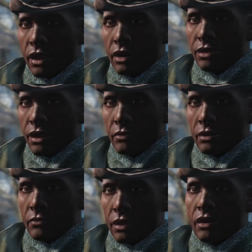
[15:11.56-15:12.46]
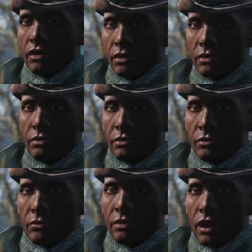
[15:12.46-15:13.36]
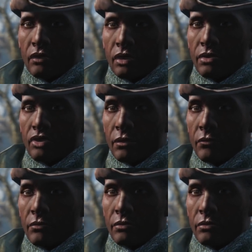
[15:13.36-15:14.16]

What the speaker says: or chaotic in their nature